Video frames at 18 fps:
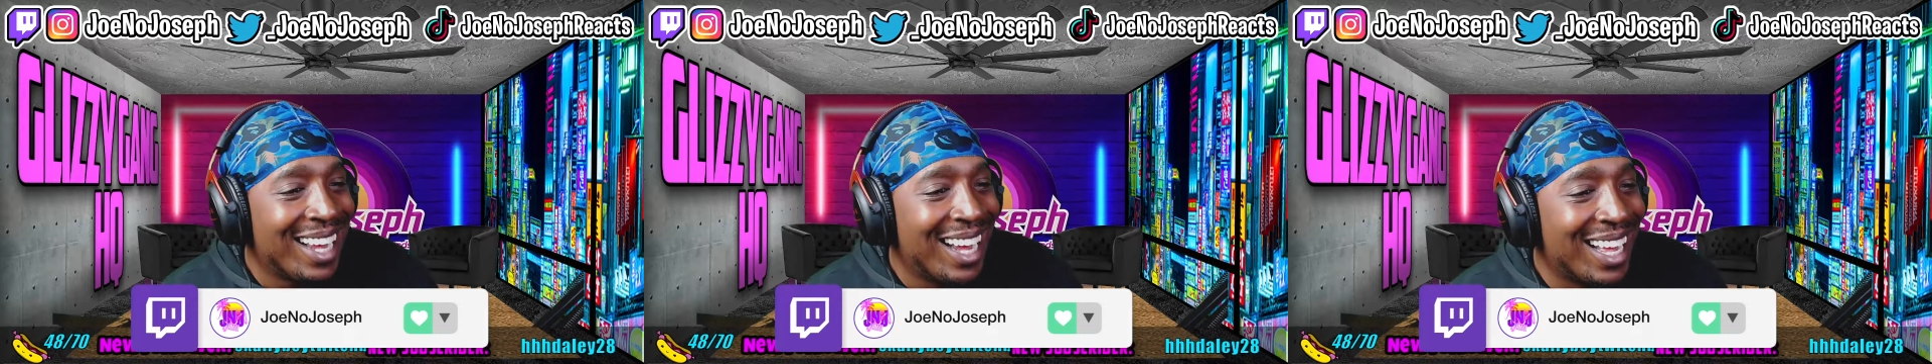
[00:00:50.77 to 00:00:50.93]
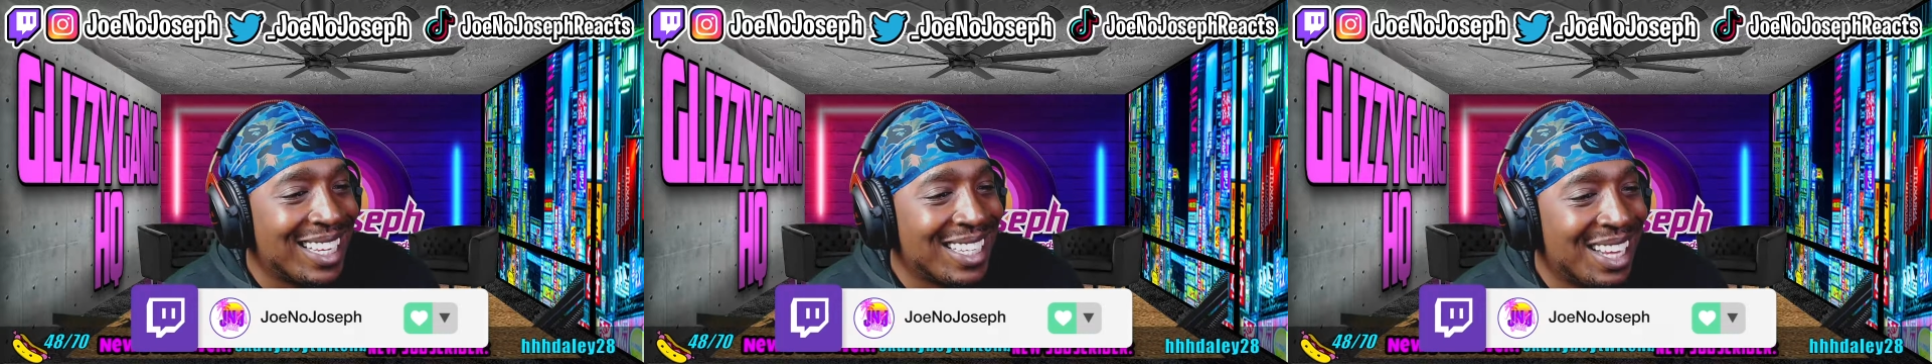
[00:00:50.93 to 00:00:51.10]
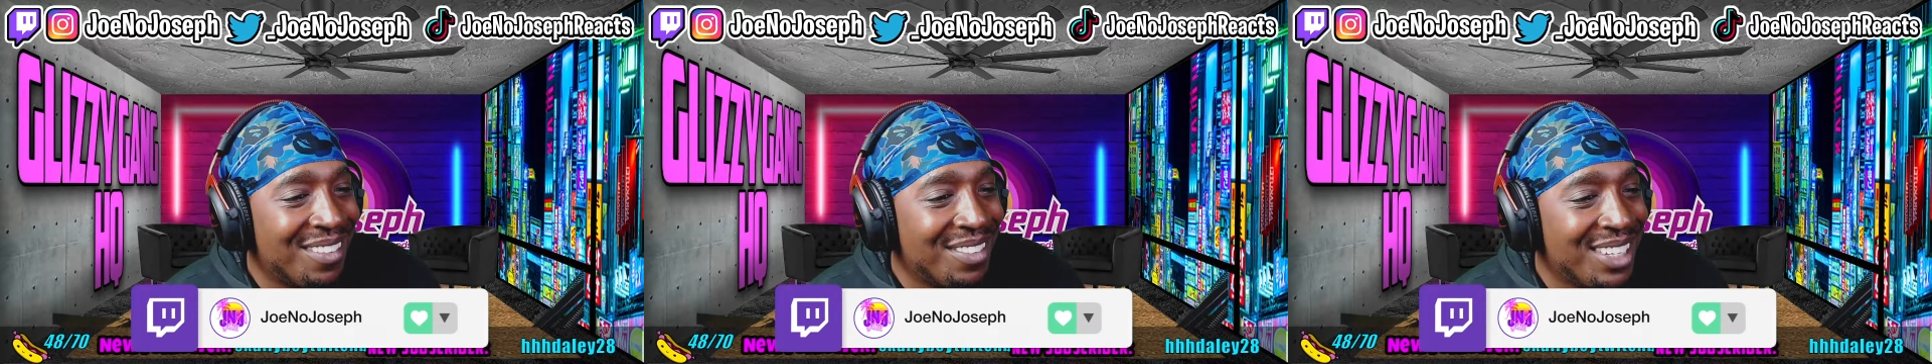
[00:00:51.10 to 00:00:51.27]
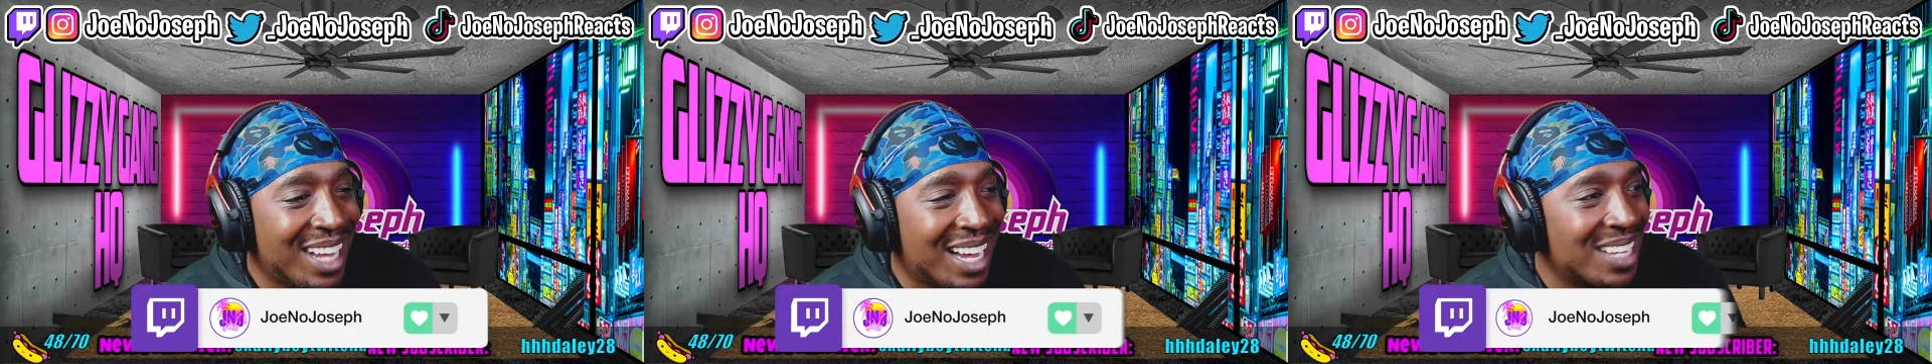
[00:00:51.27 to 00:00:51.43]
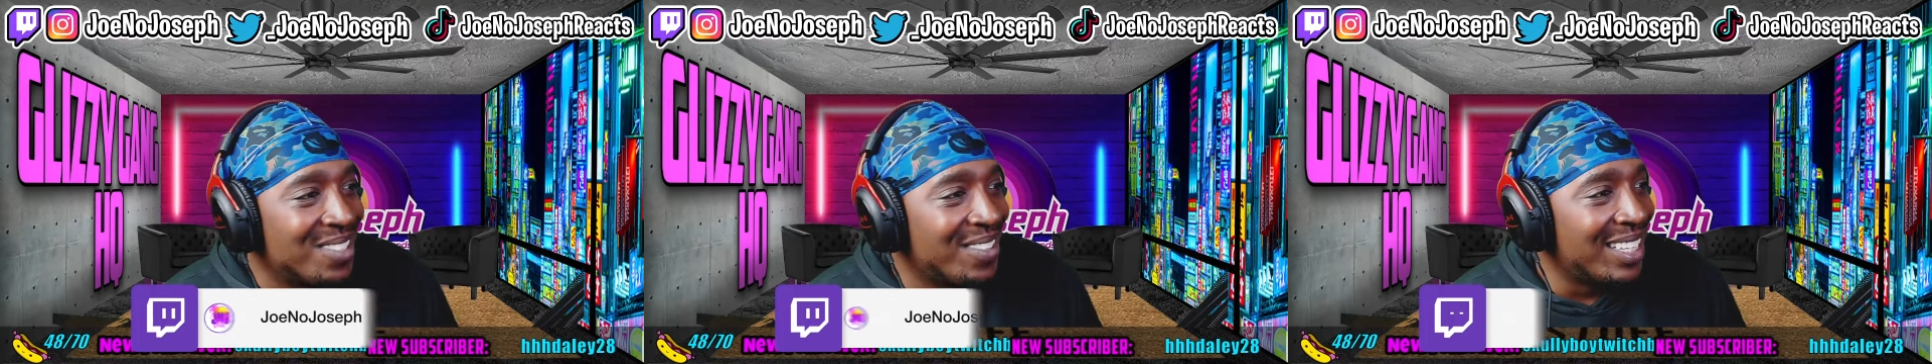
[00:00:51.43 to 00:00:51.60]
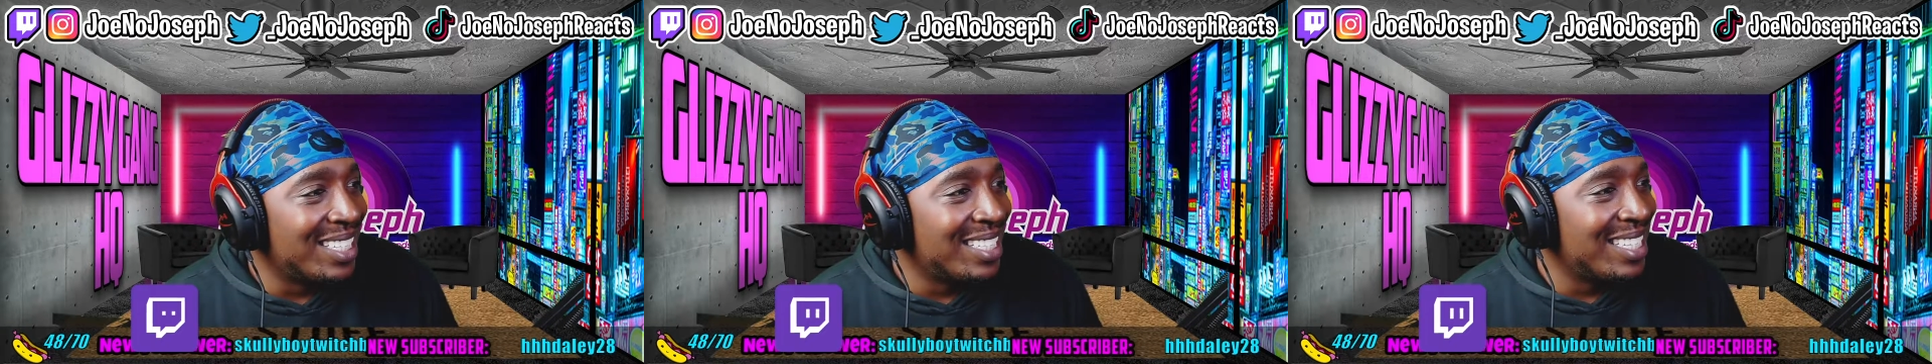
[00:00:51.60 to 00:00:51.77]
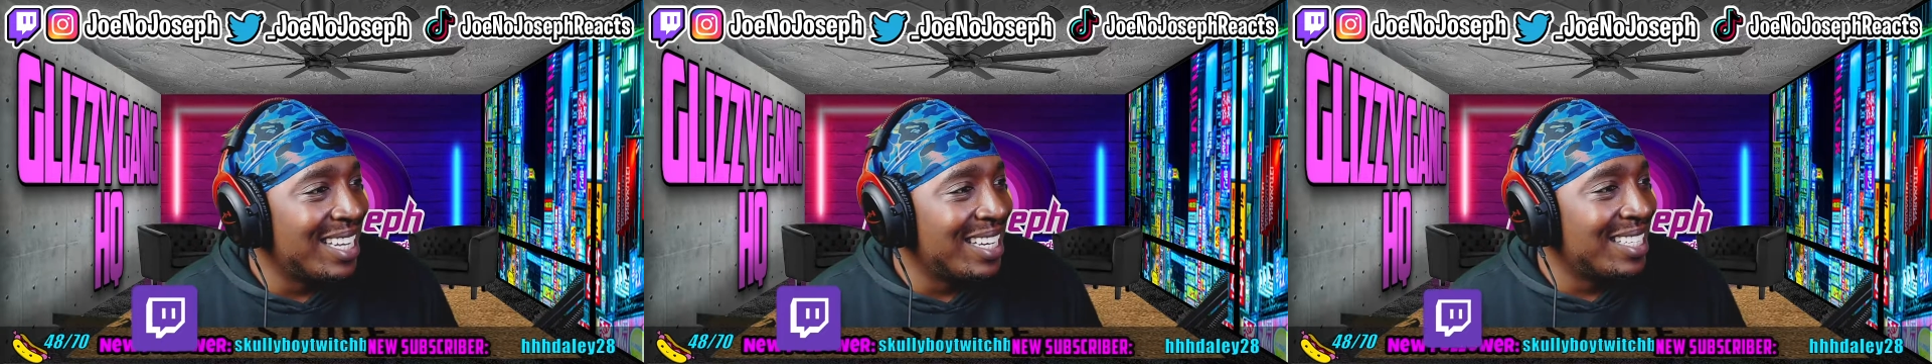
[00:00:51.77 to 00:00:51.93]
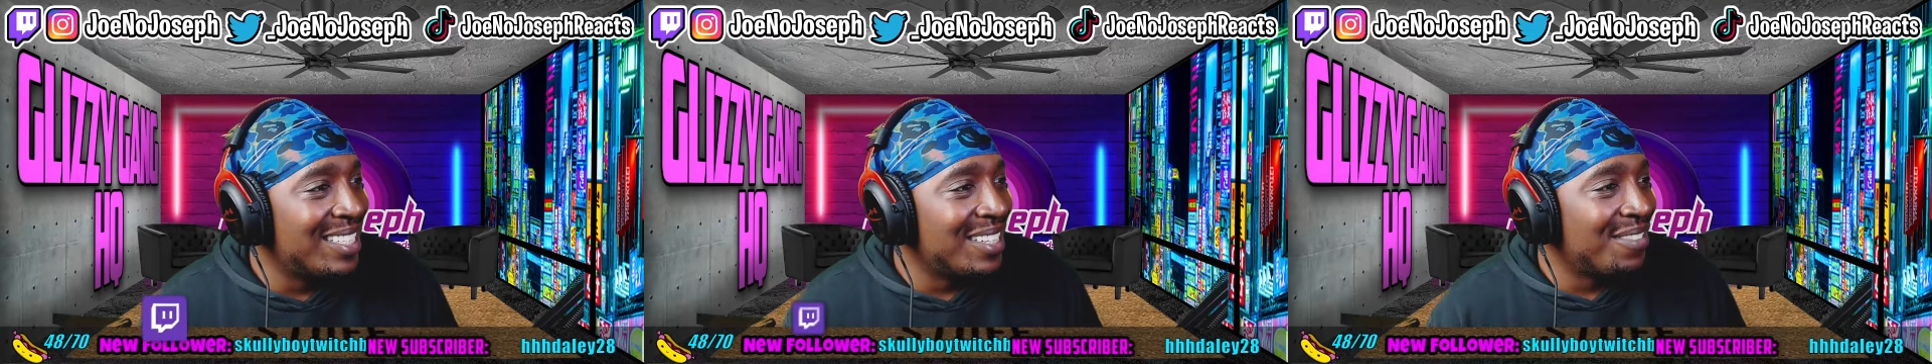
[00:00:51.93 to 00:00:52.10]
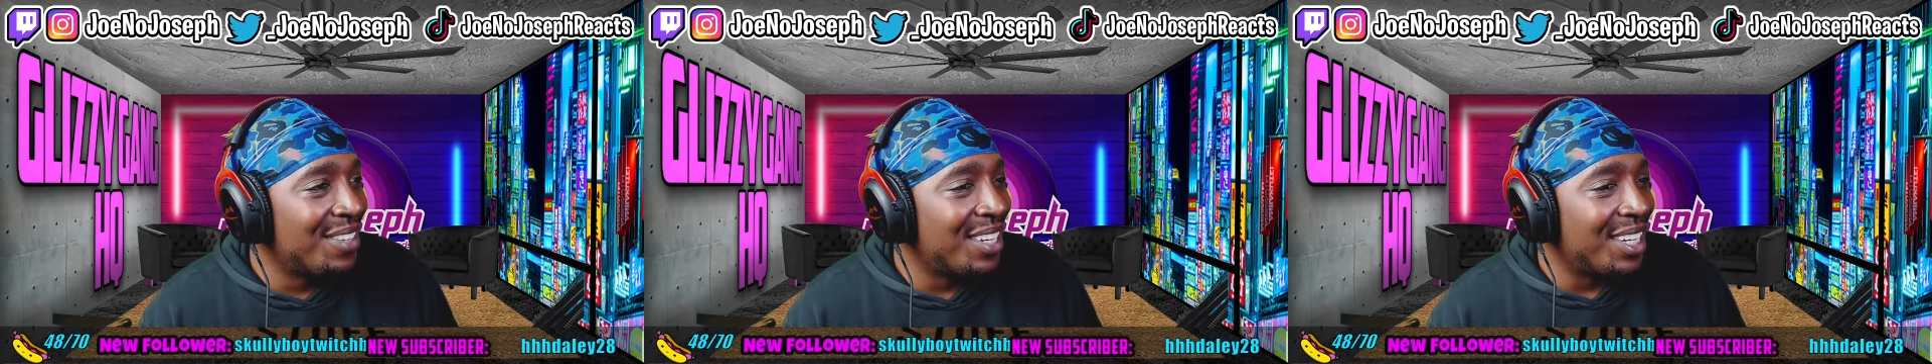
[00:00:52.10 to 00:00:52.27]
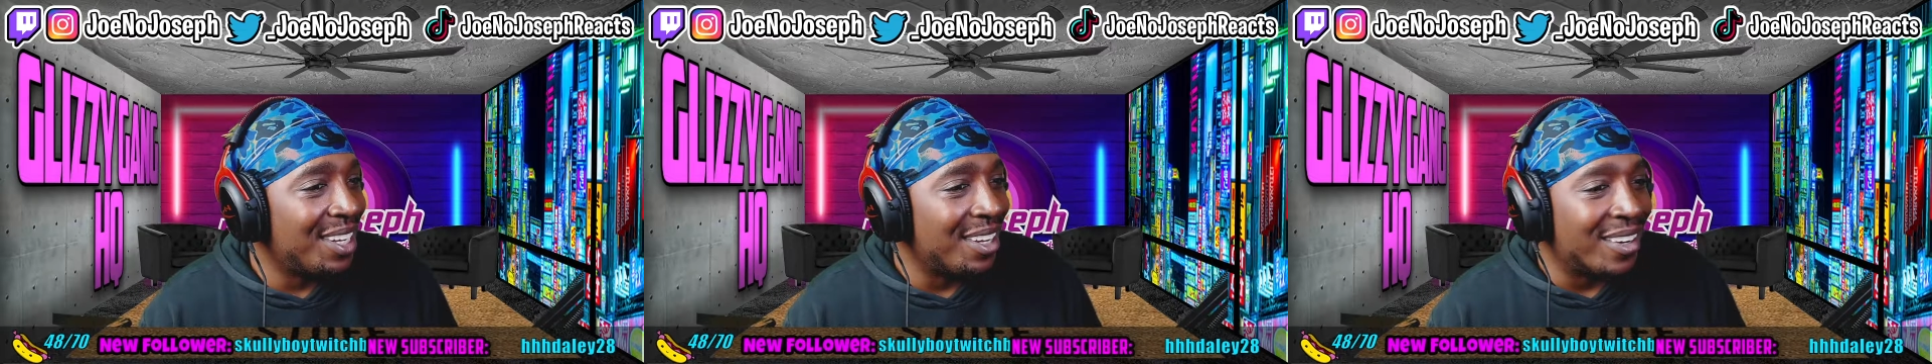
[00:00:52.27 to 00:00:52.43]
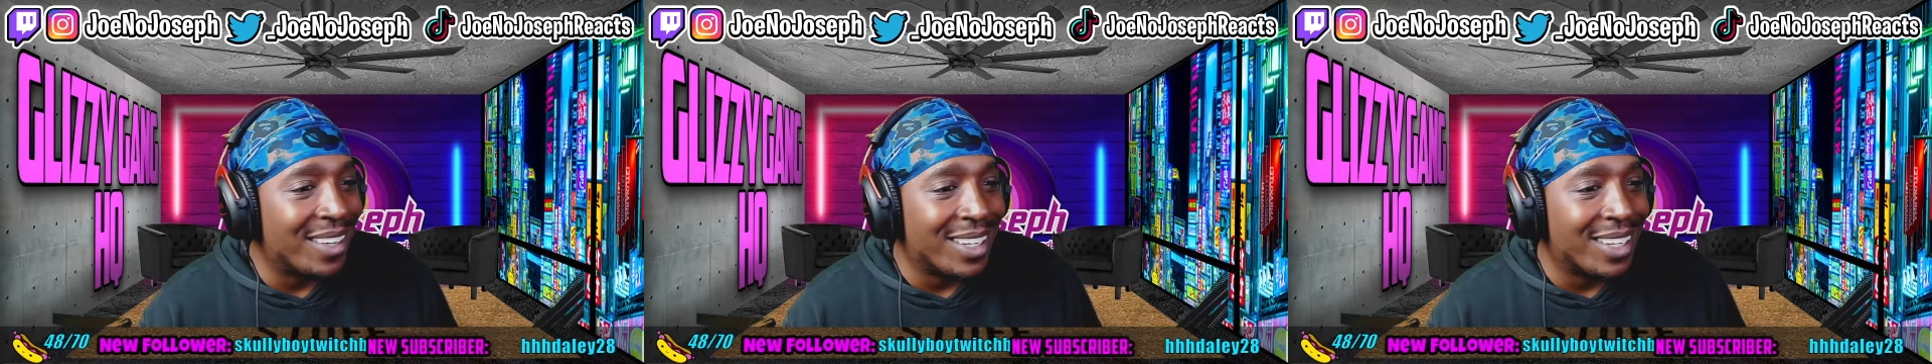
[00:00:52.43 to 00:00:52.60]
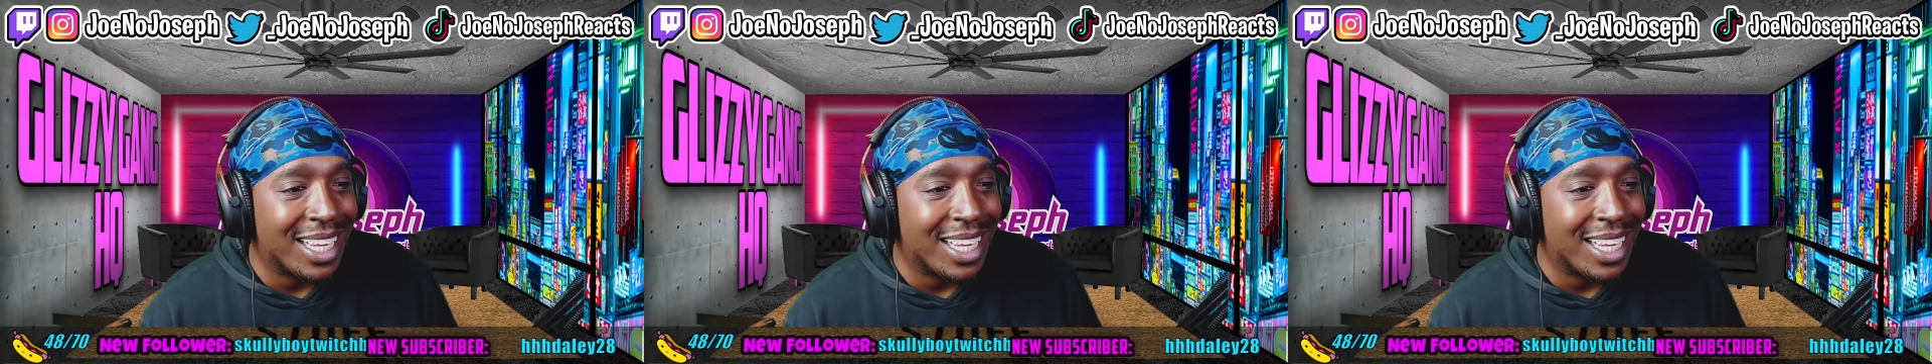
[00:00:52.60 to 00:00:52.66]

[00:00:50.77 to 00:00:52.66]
I love you guys, man. Let's get into the video.